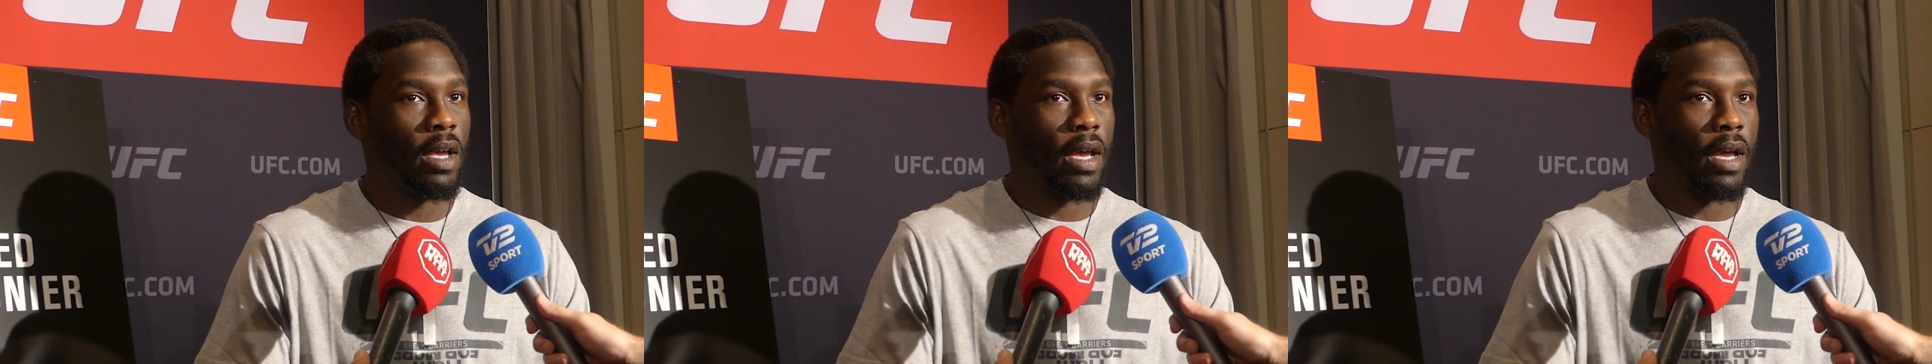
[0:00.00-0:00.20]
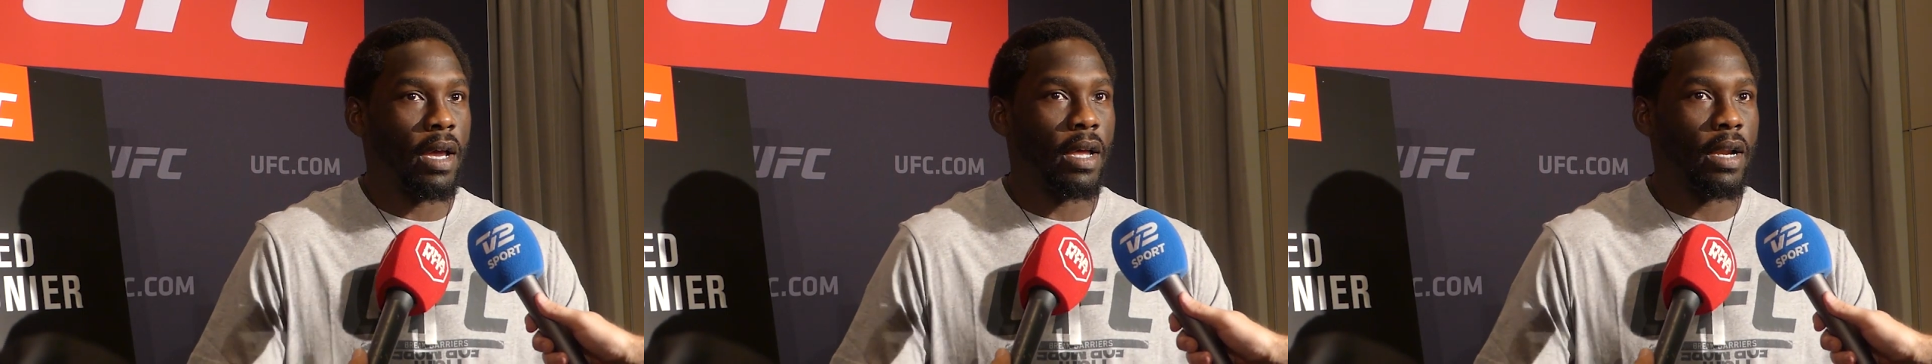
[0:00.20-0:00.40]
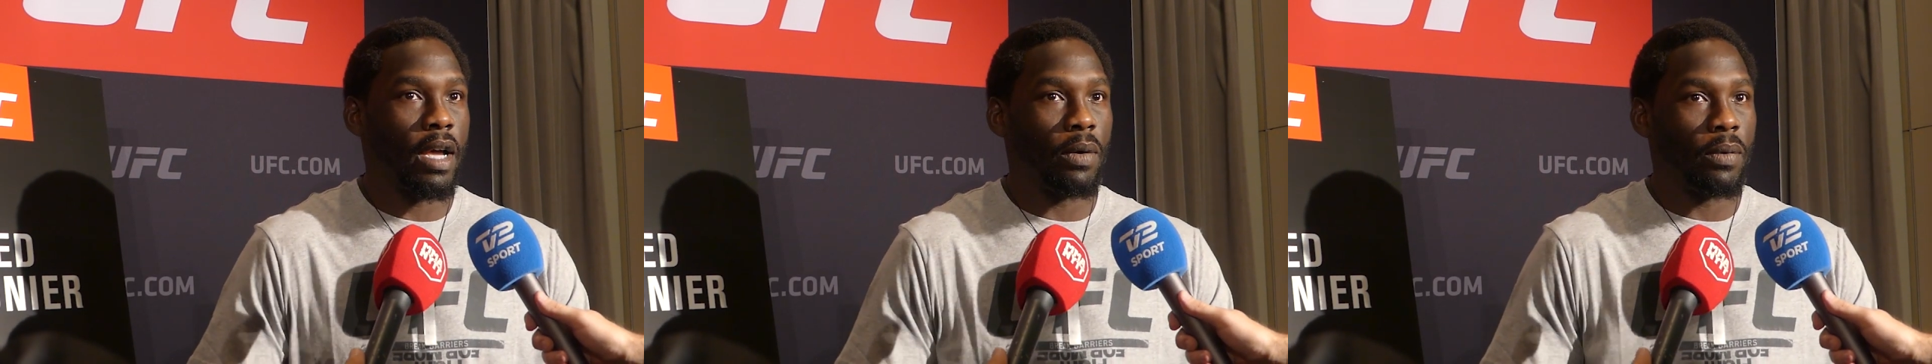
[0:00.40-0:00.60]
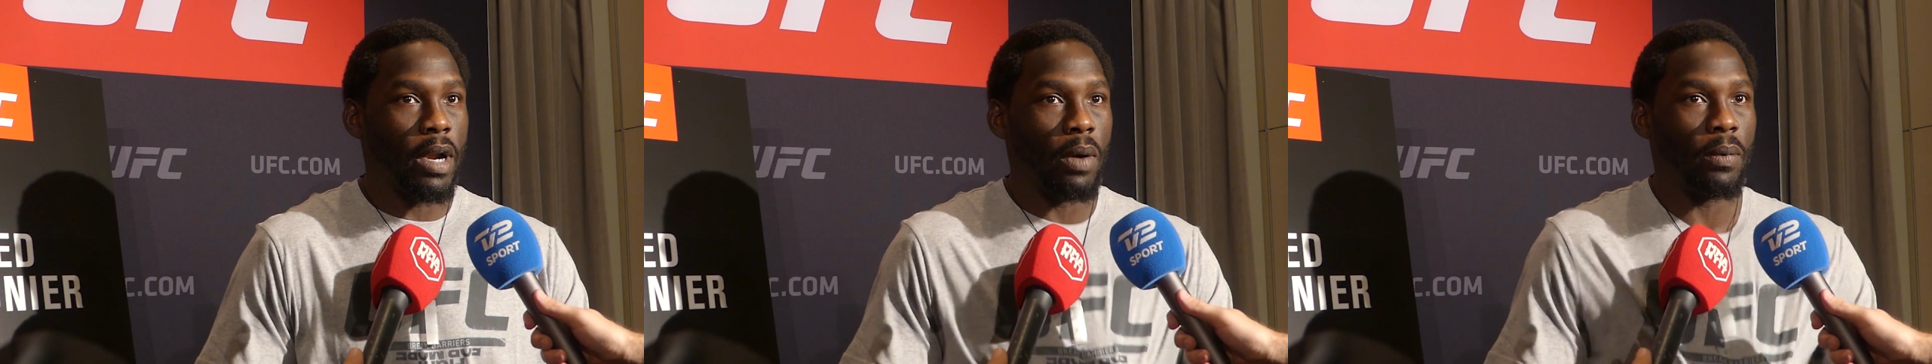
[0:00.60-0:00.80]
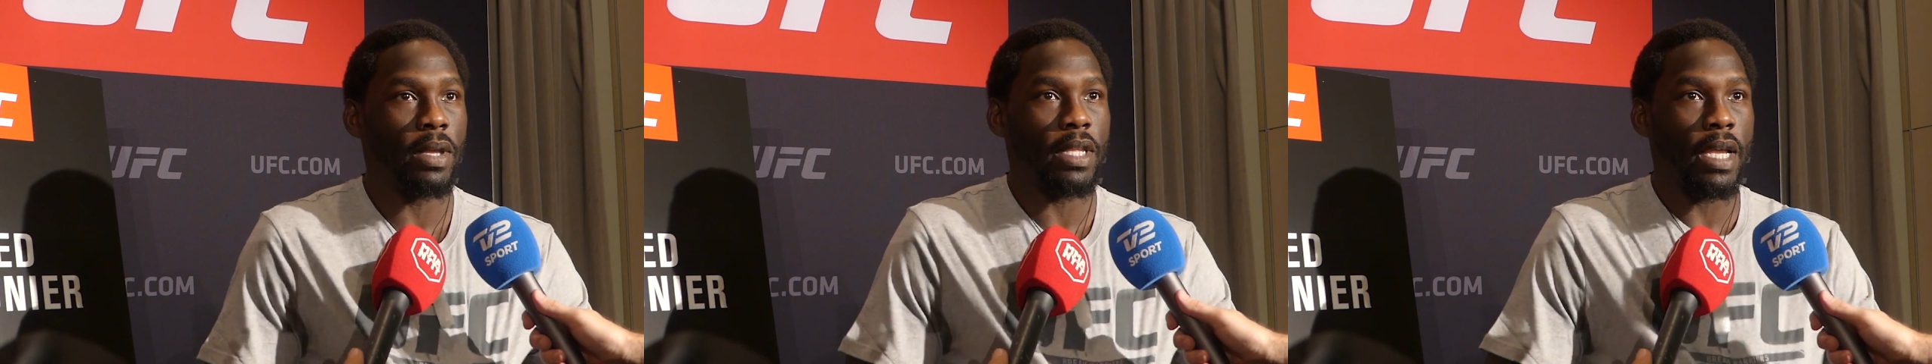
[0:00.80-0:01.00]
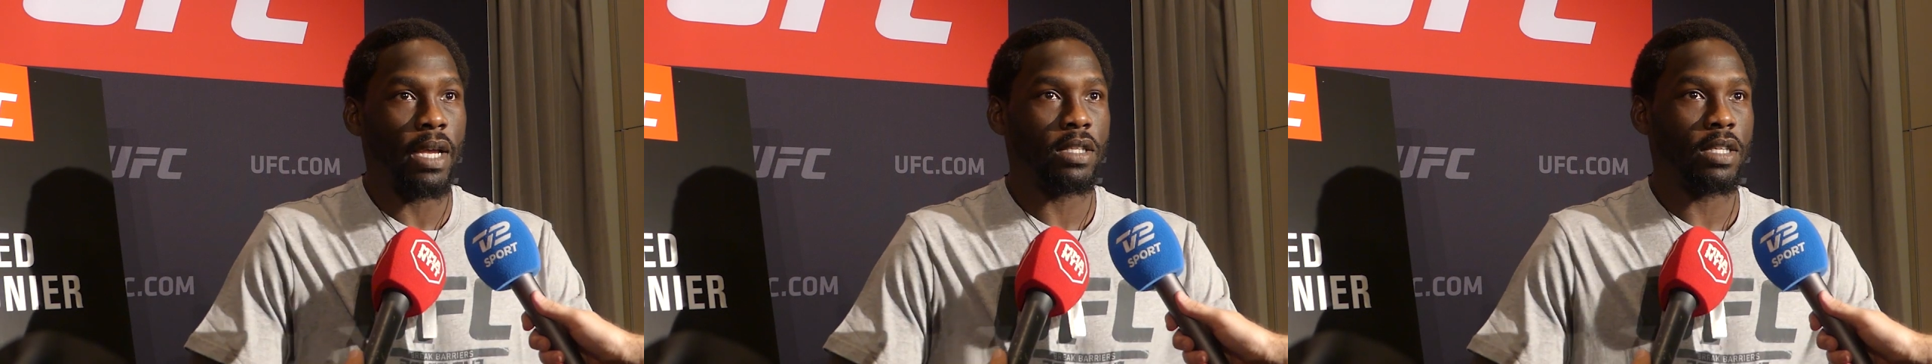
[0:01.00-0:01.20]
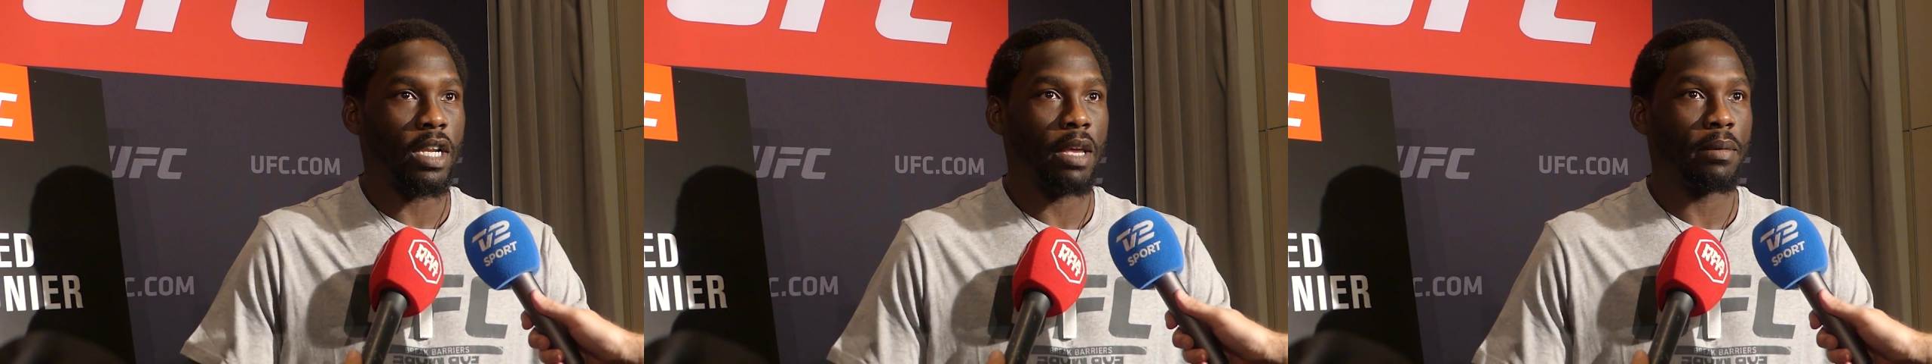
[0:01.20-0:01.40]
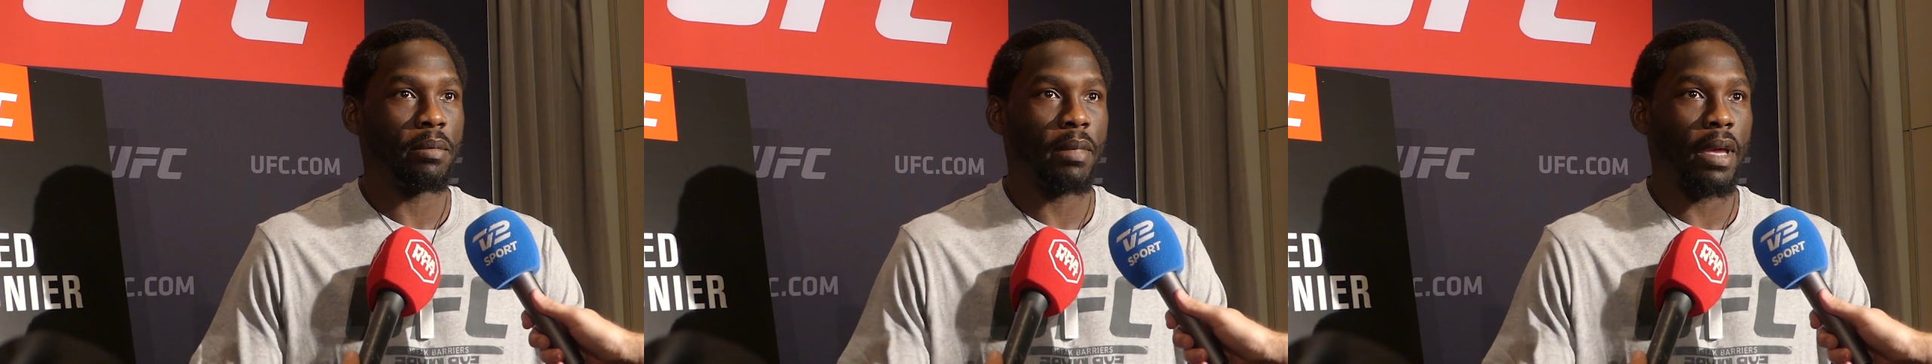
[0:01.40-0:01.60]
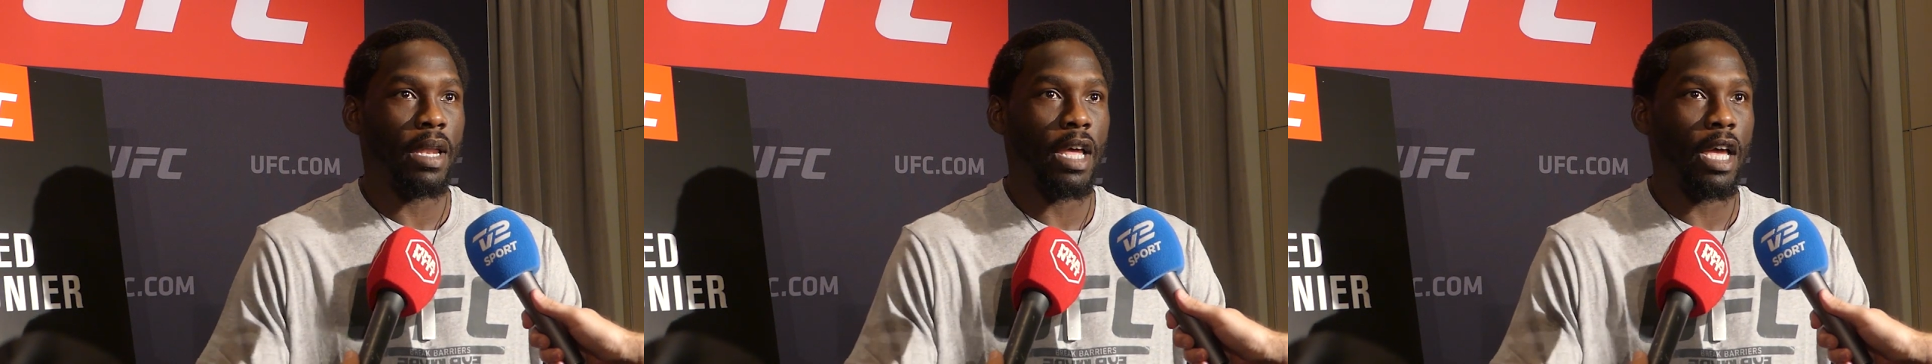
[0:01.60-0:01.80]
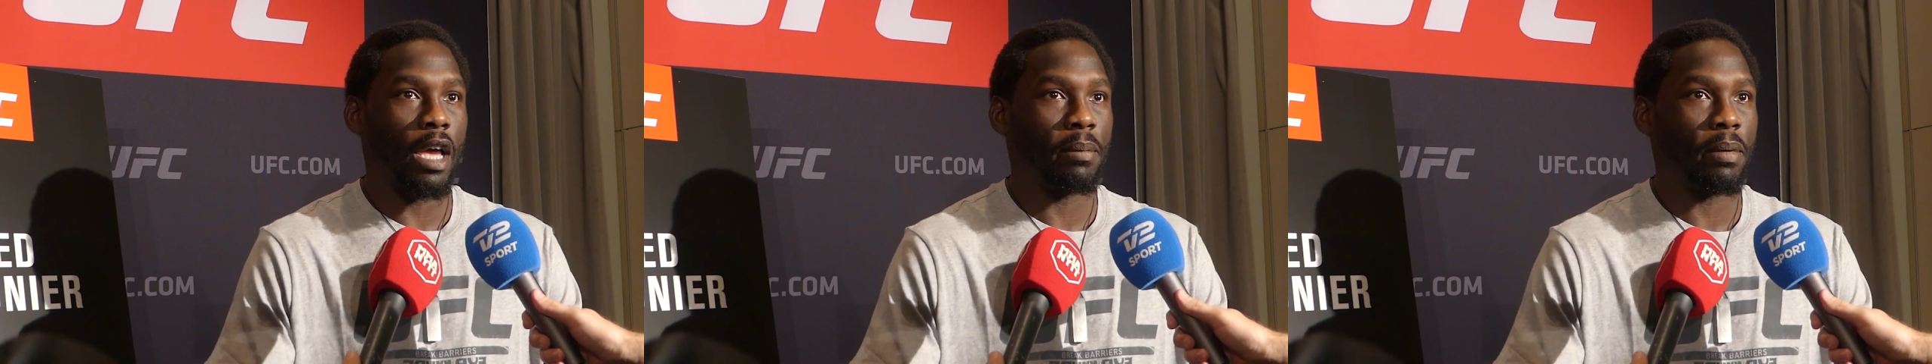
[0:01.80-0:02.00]
And when I went down to the MMA
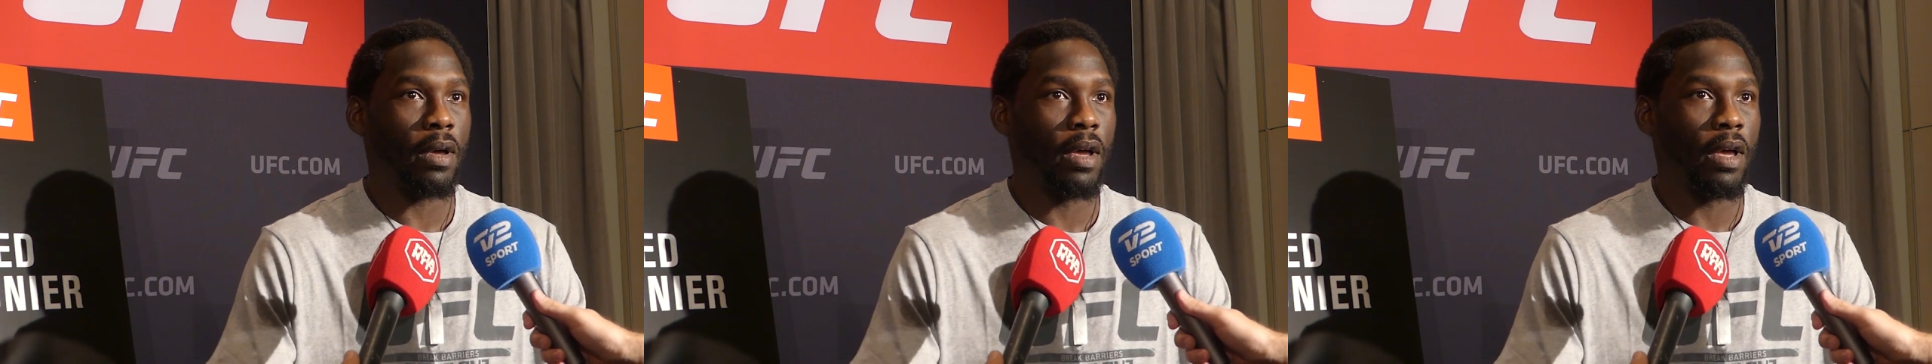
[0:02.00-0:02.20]
lab,